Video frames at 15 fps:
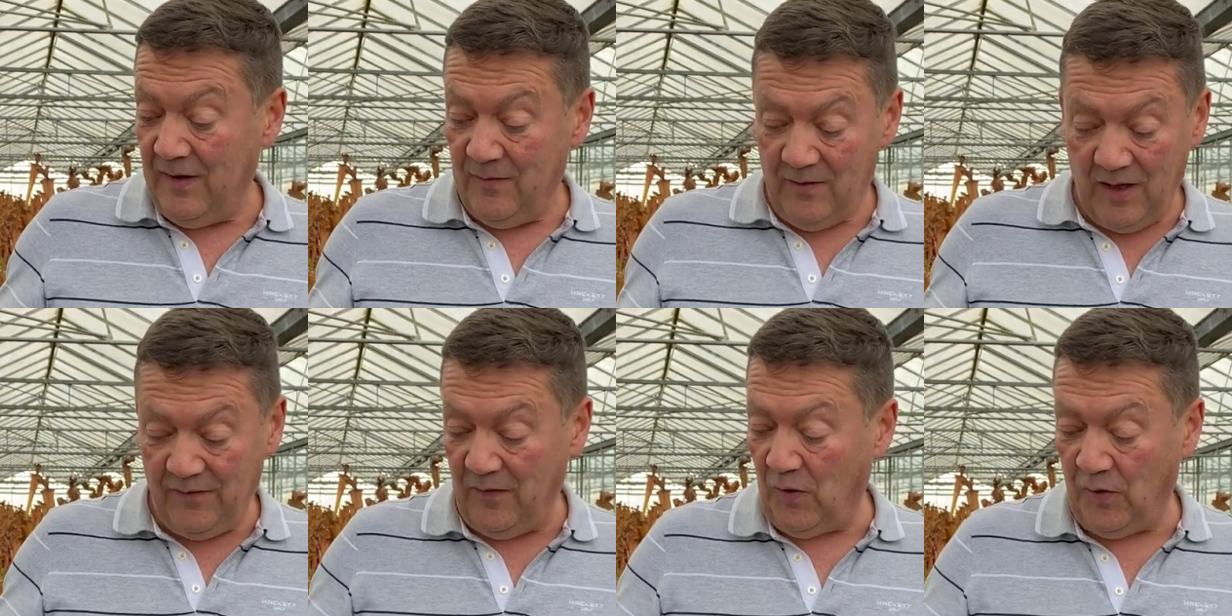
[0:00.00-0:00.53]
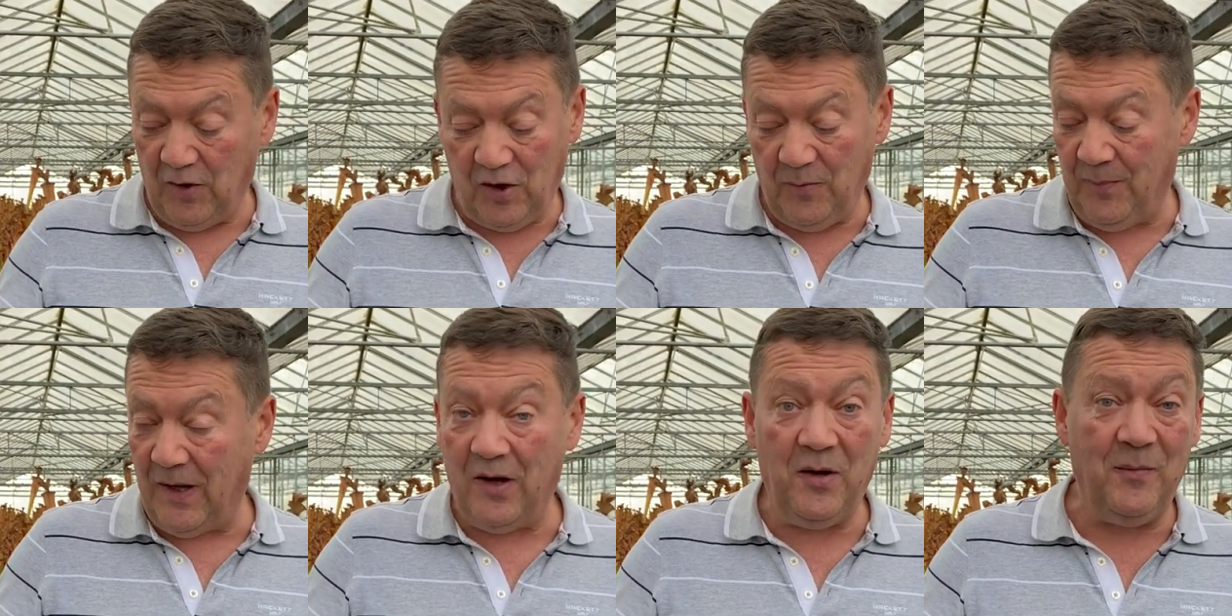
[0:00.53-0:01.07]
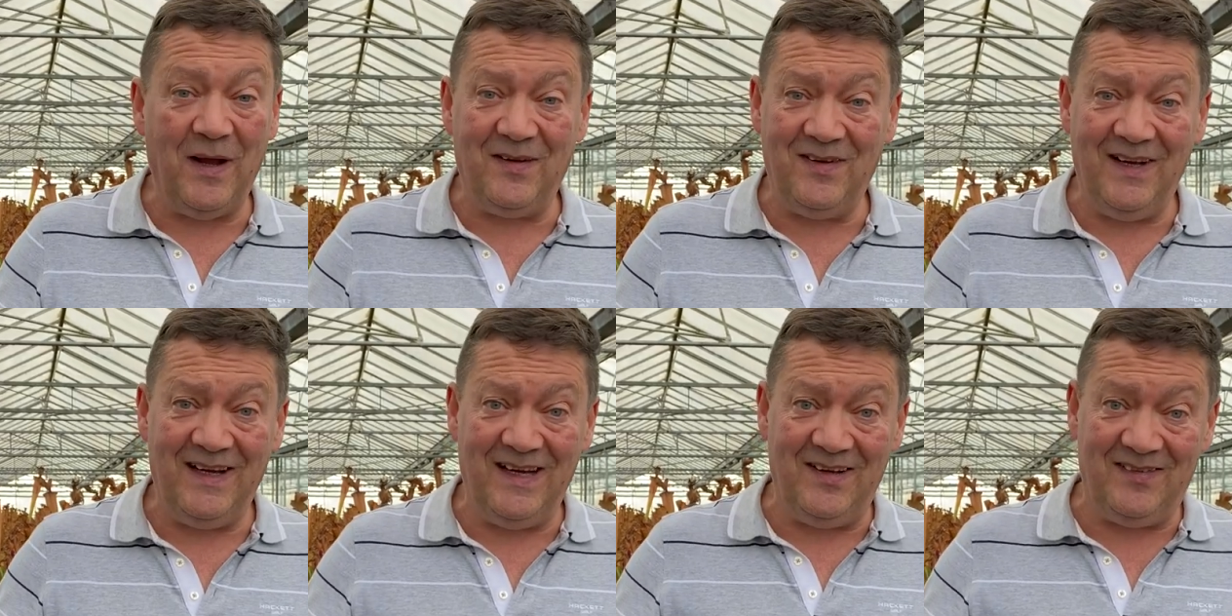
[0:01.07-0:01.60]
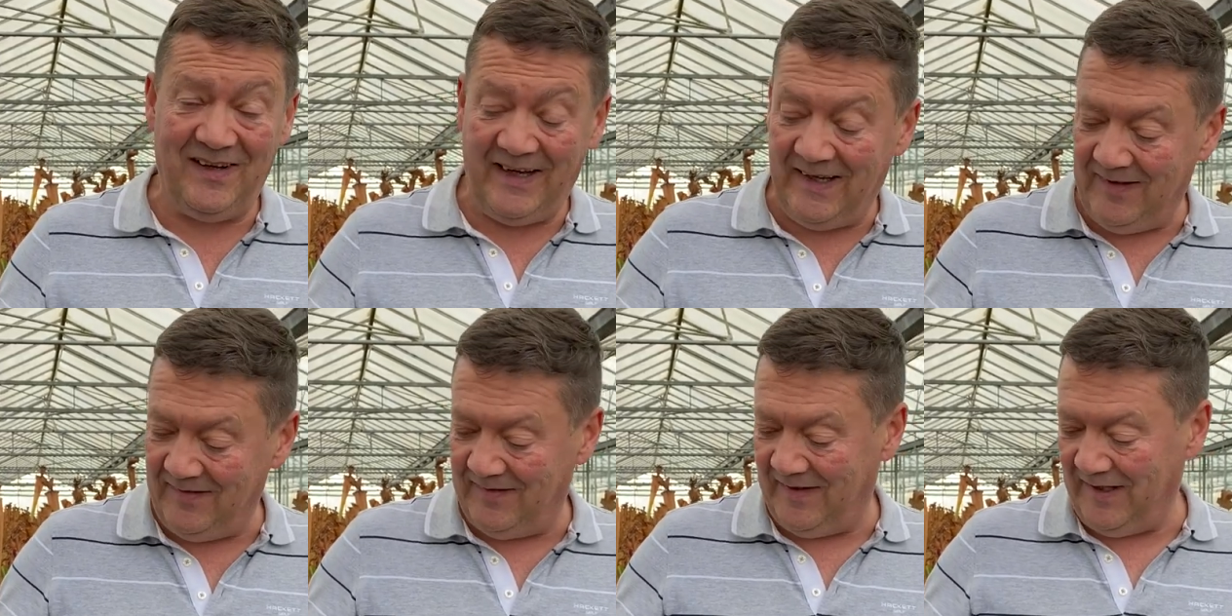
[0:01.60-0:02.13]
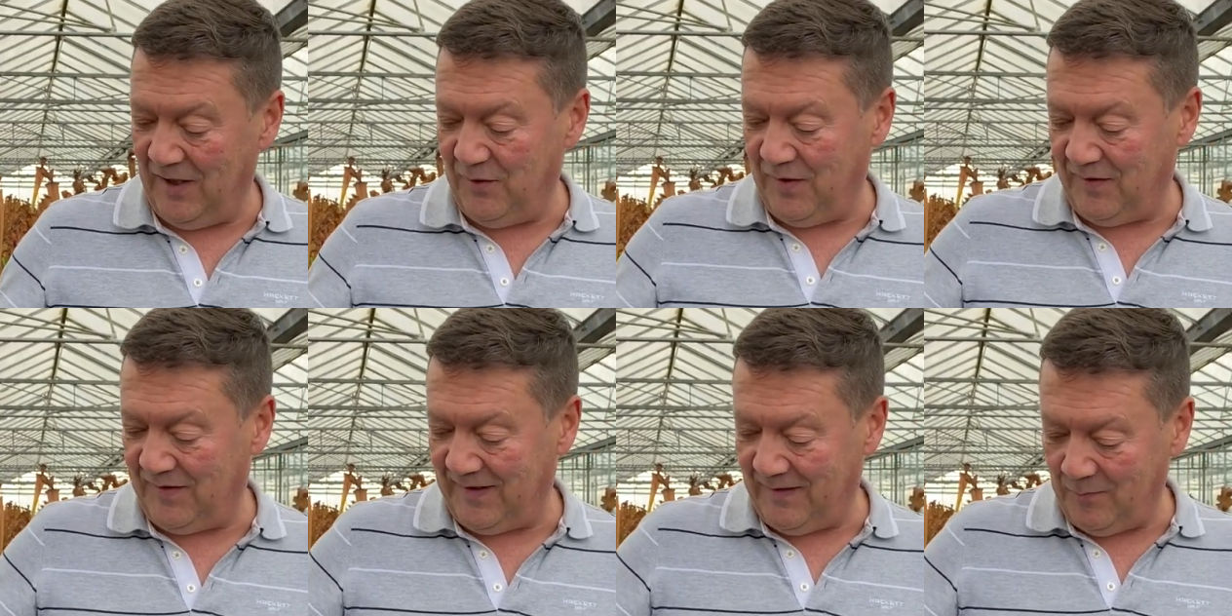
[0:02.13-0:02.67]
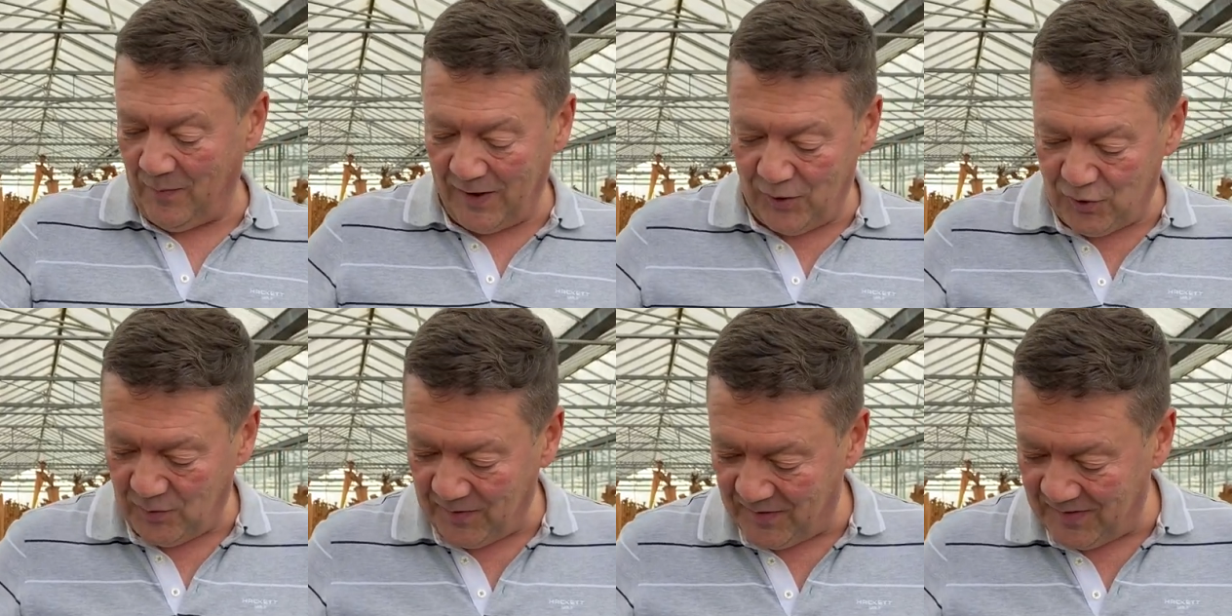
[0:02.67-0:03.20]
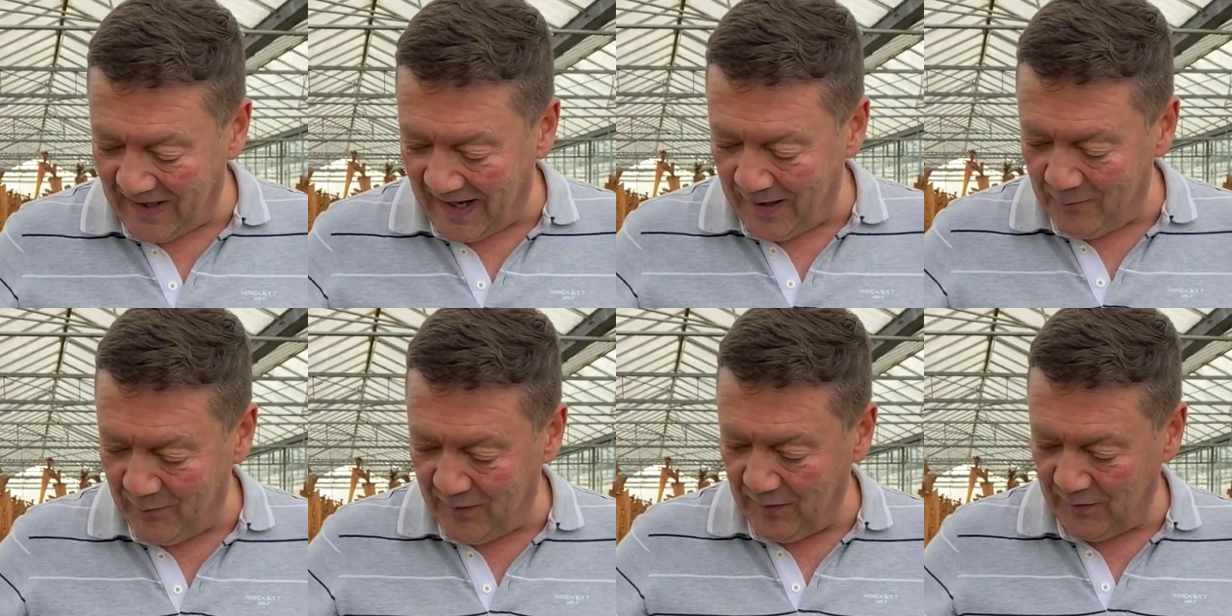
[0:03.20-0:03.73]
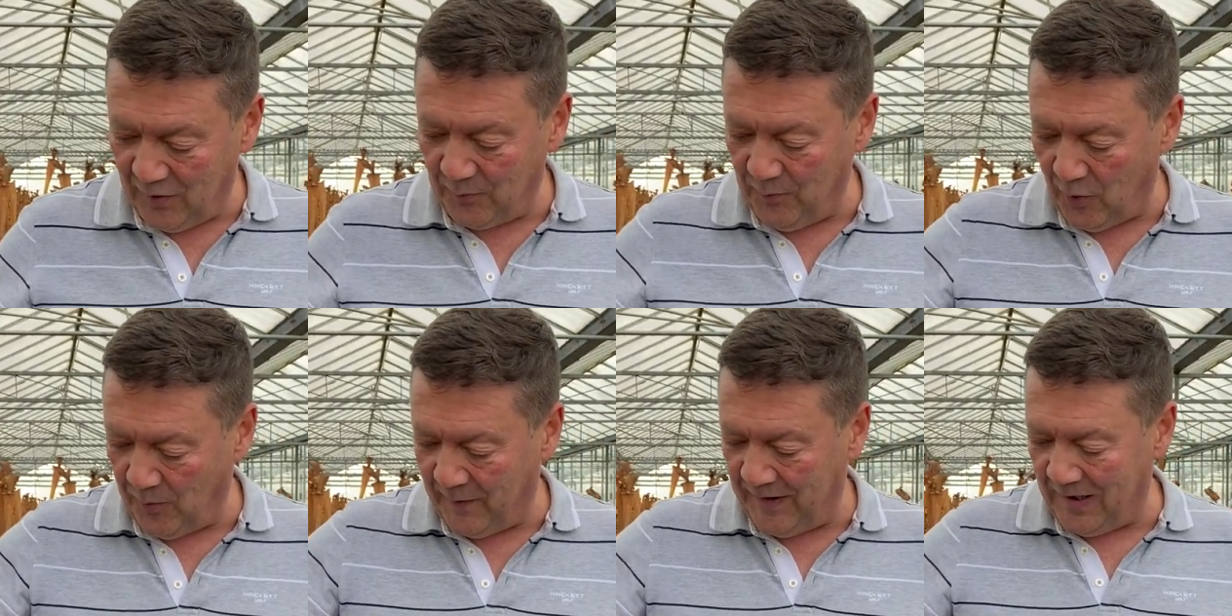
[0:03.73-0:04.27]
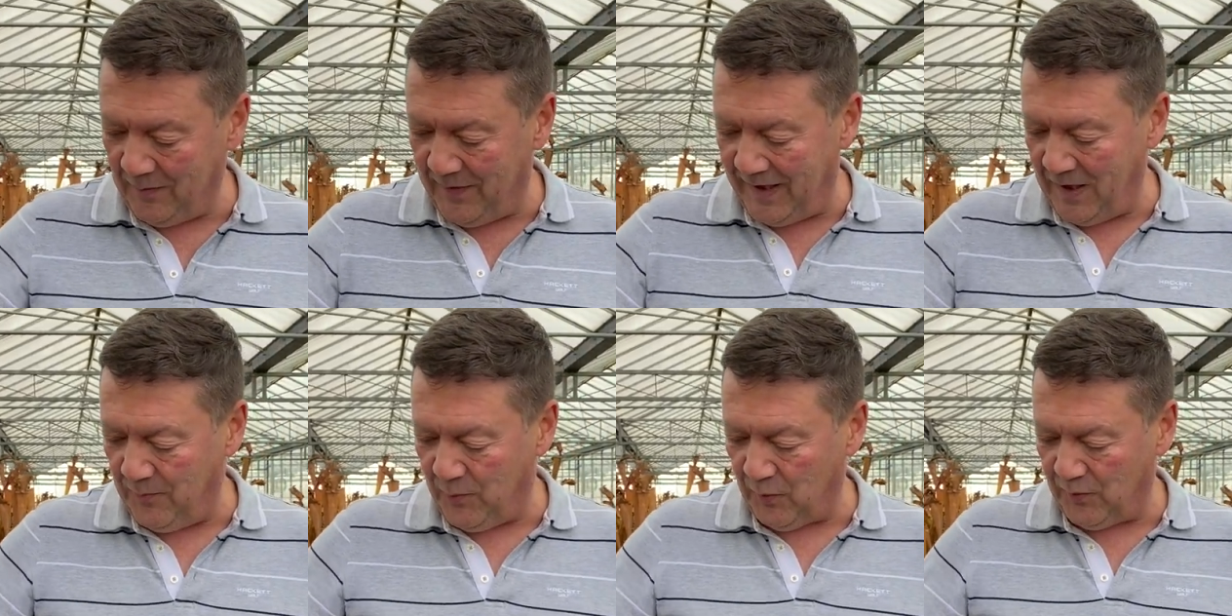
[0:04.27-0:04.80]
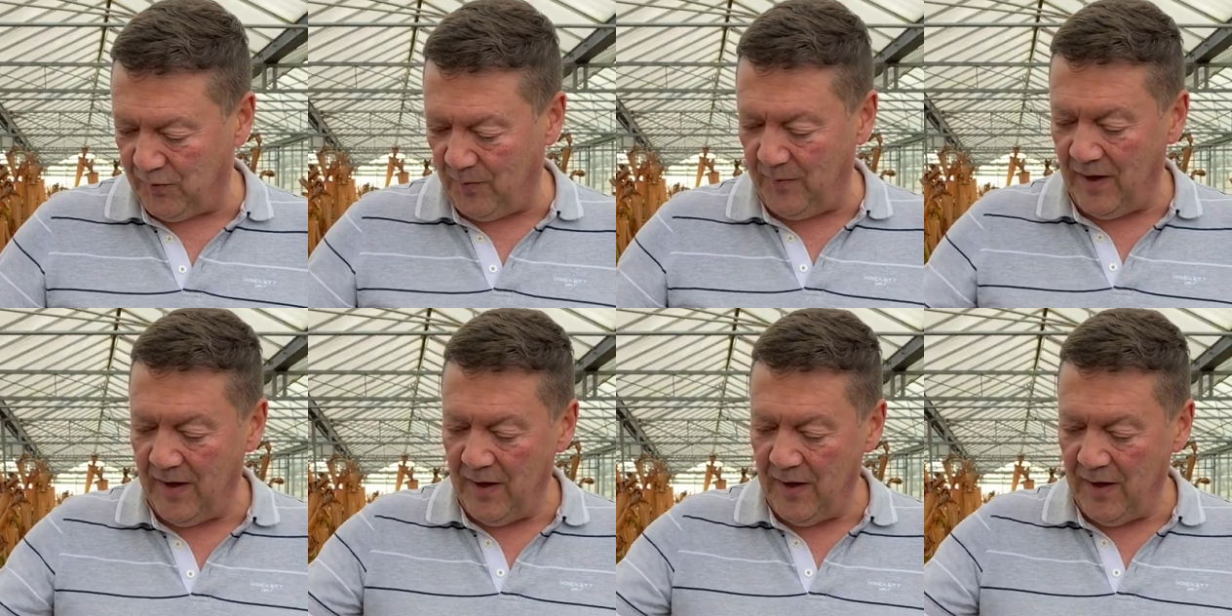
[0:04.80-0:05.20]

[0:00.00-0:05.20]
If you've got the capillary matting, it's easy. You just make sure it's damp, so pop a little bit in the bottom.